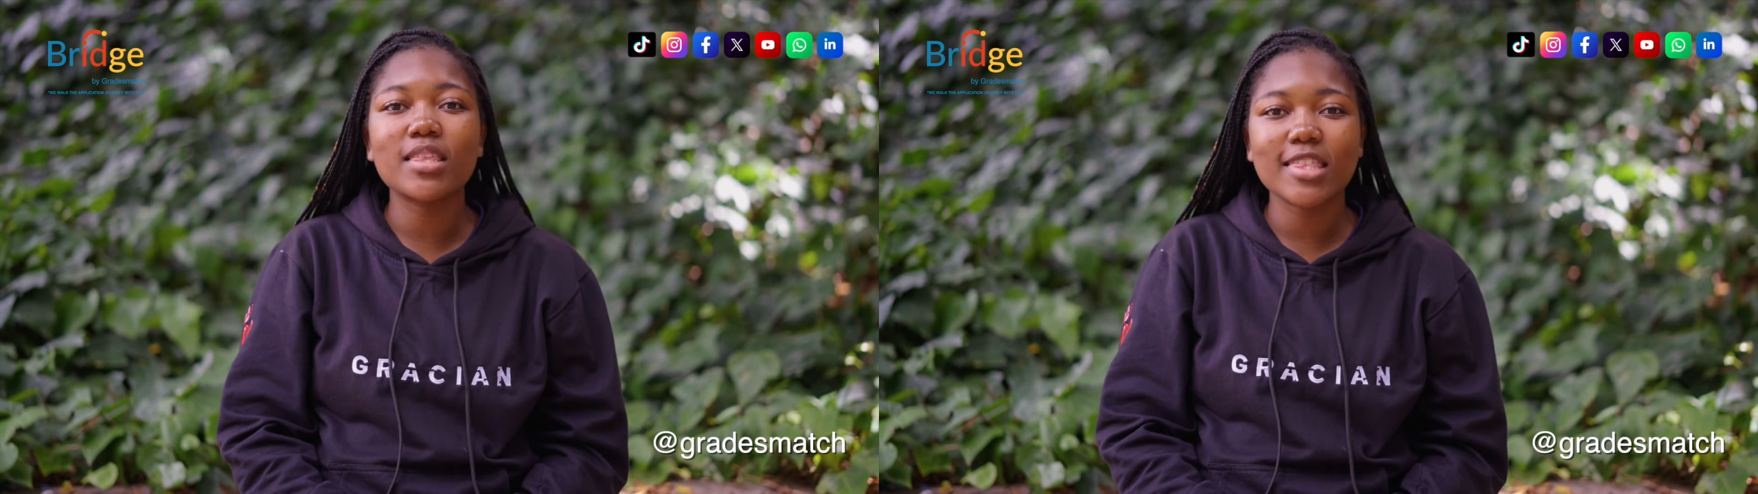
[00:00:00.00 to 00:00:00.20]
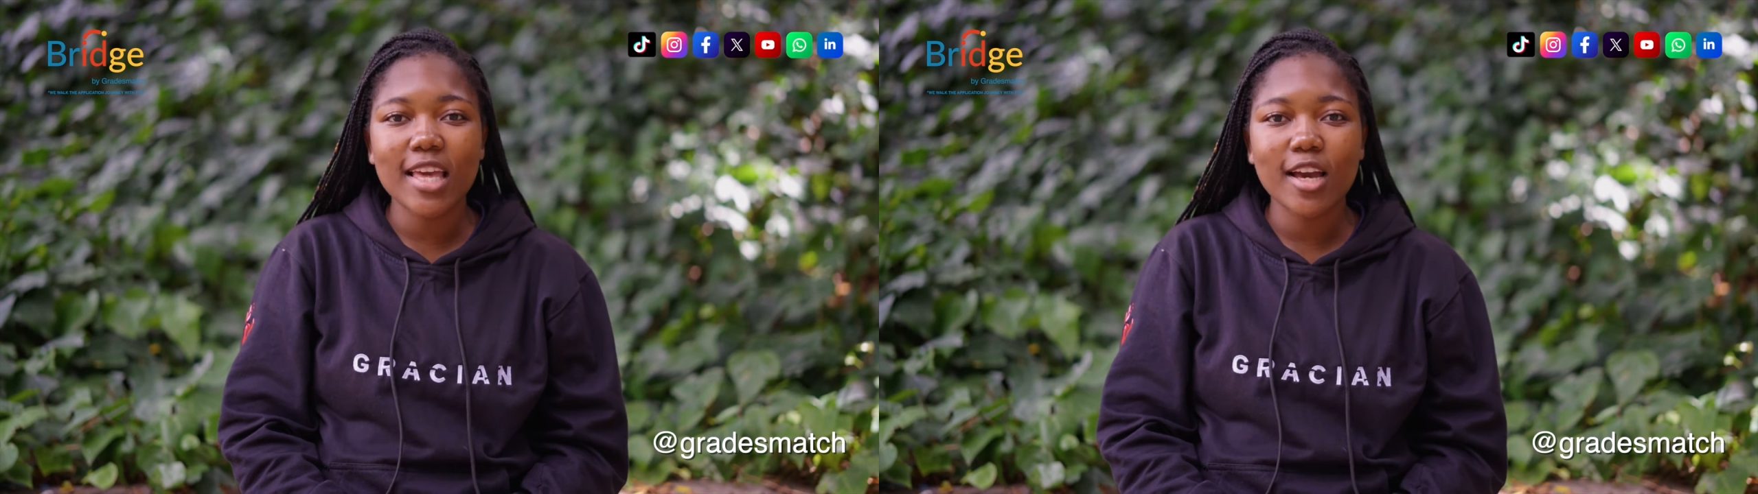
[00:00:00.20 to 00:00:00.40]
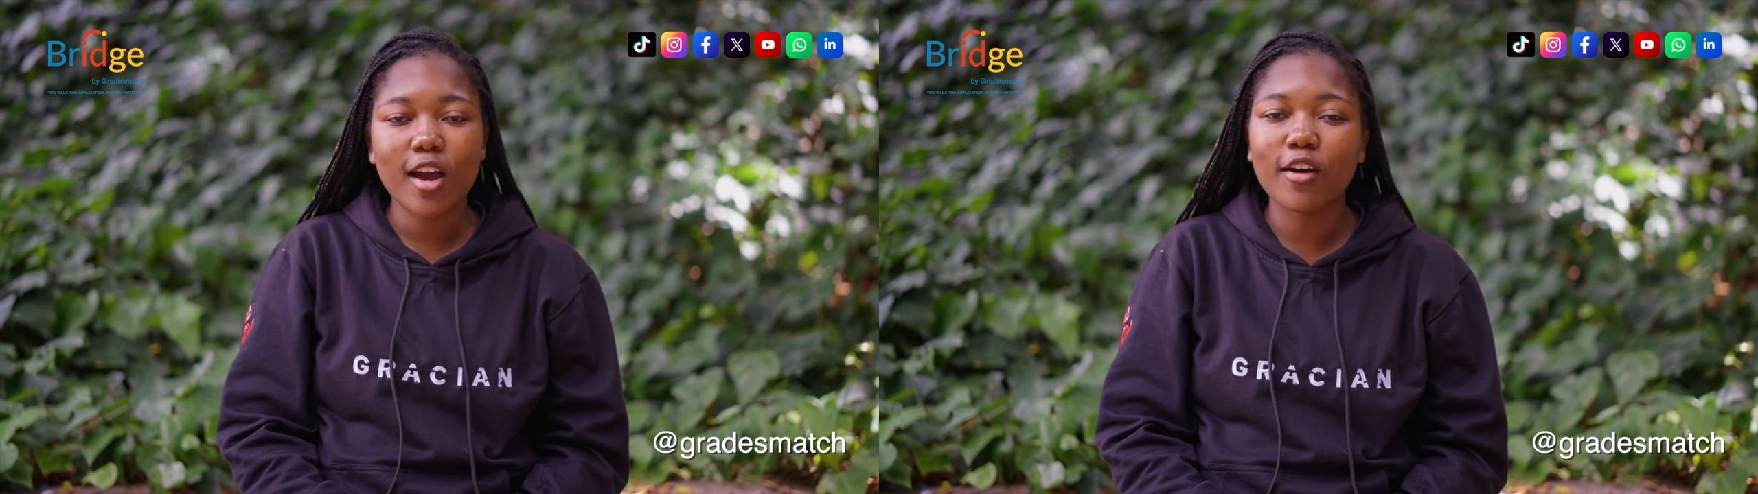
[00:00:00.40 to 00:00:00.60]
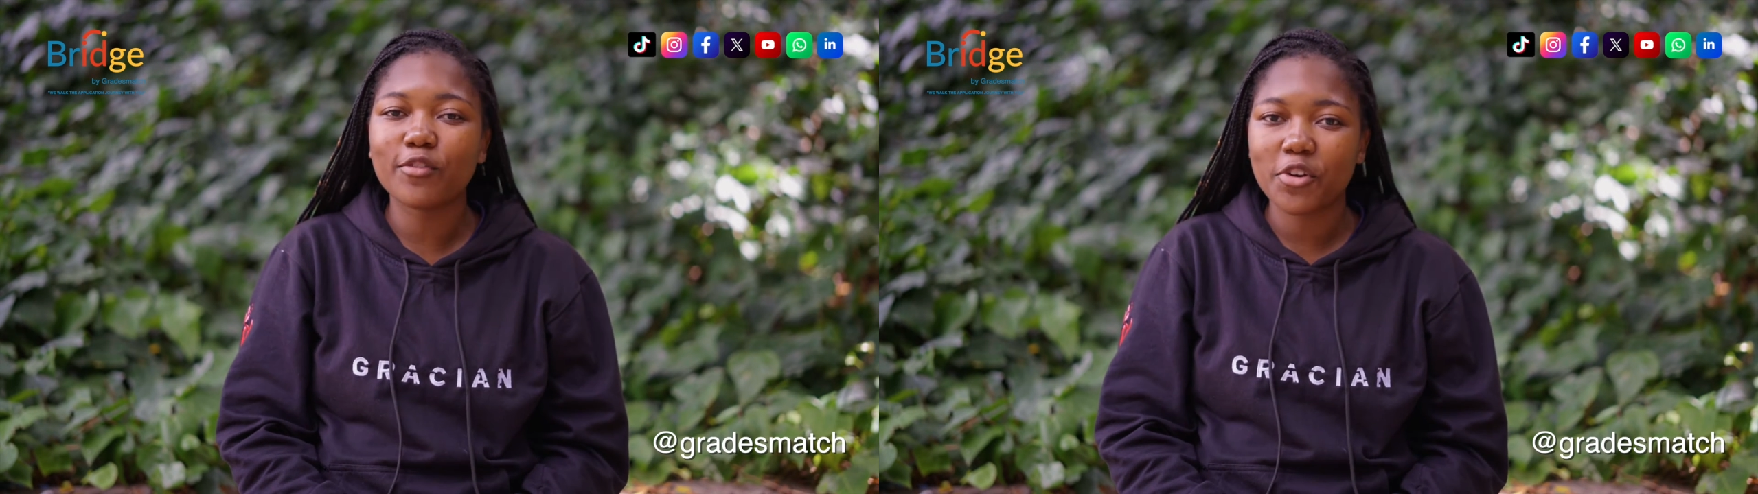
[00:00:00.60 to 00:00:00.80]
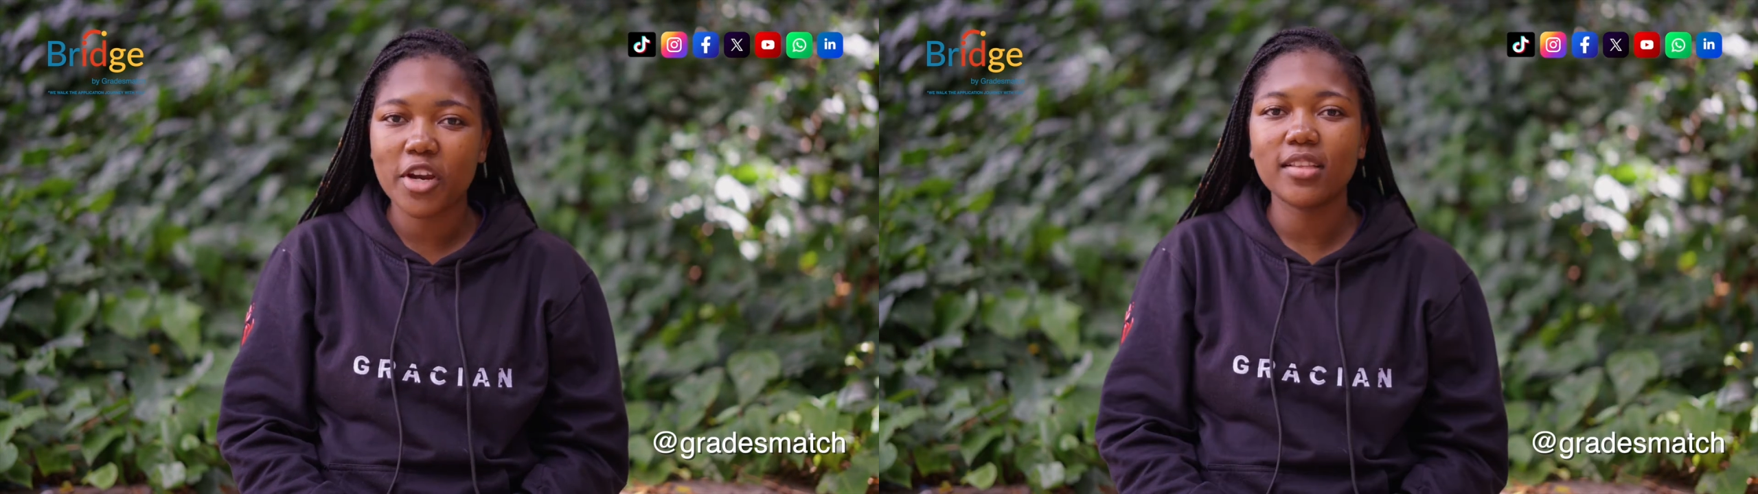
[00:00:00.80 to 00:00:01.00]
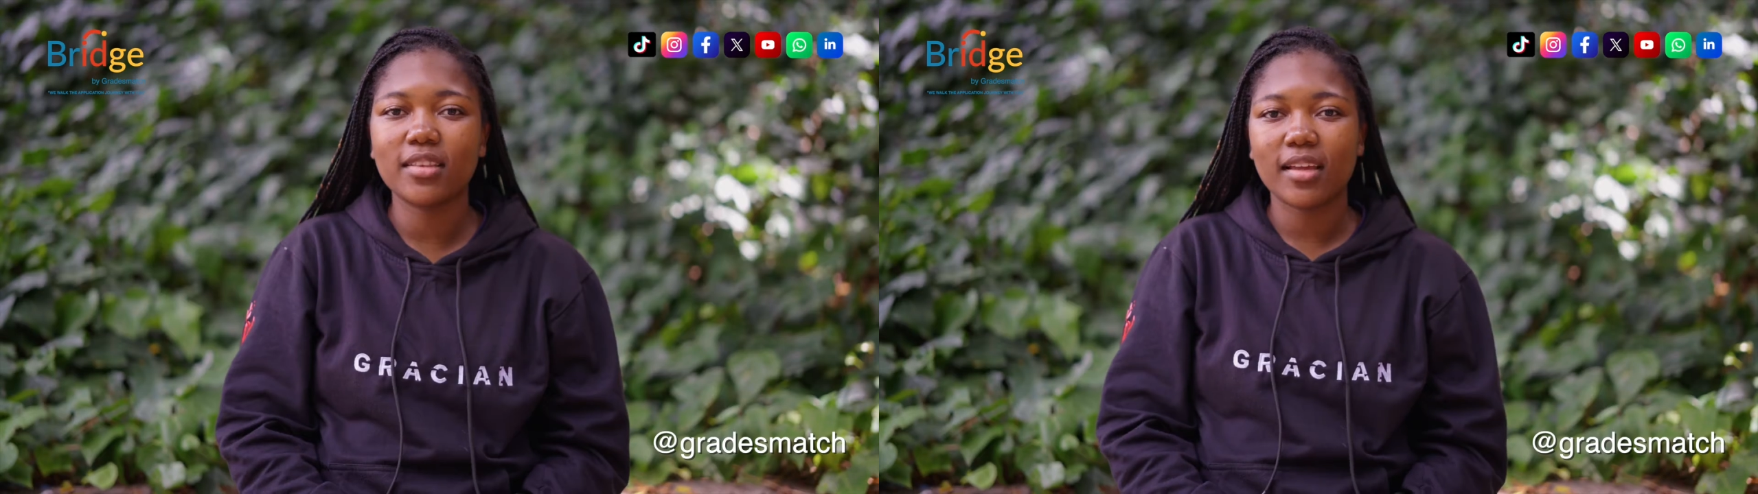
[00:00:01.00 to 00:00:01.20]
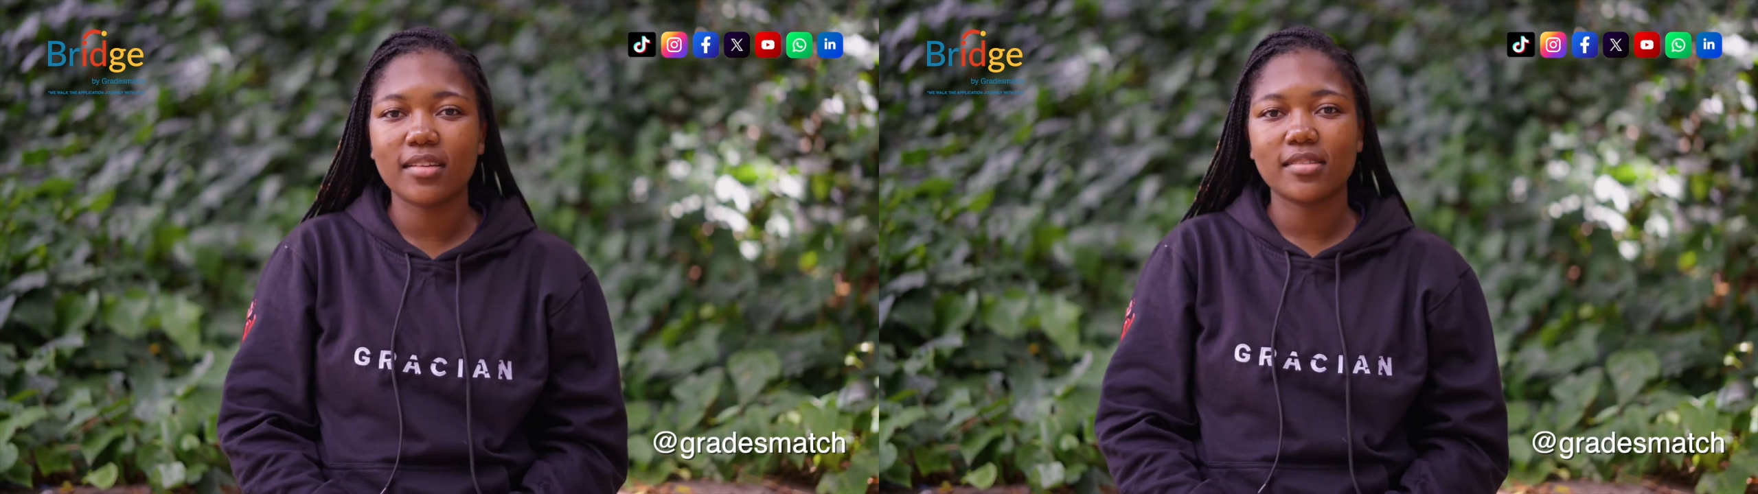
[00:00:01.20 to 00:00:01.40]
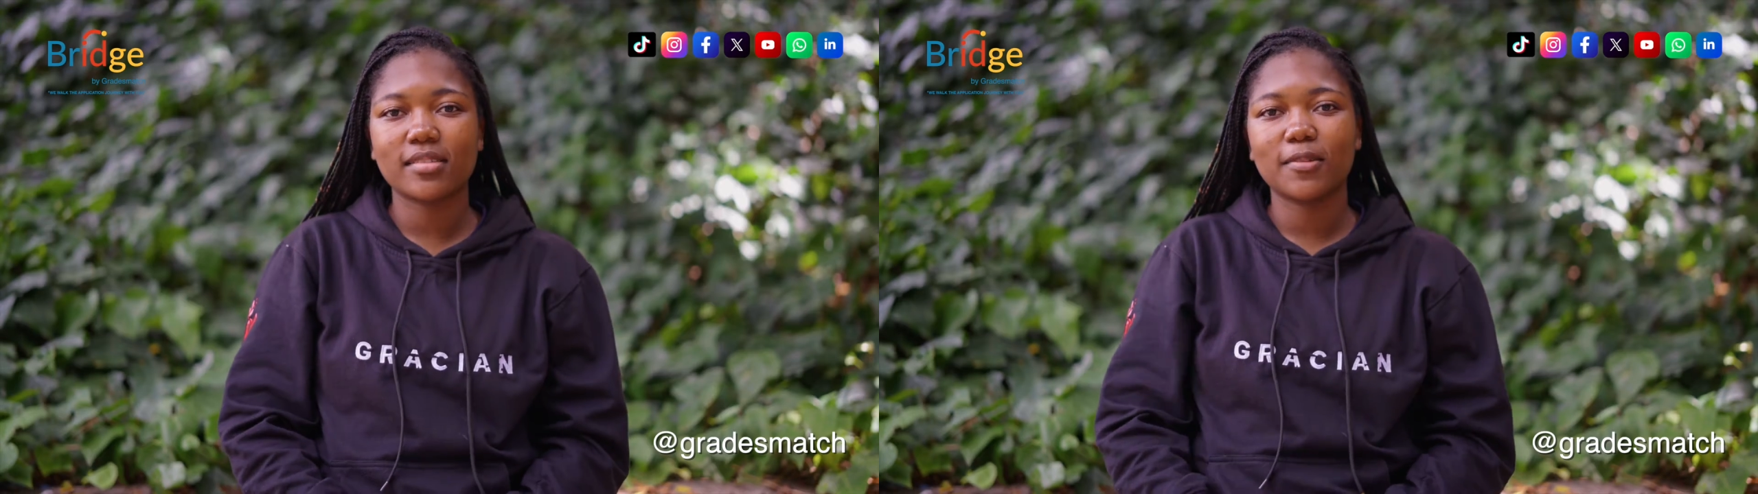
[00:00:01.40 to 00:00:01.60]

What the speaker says: think of great things.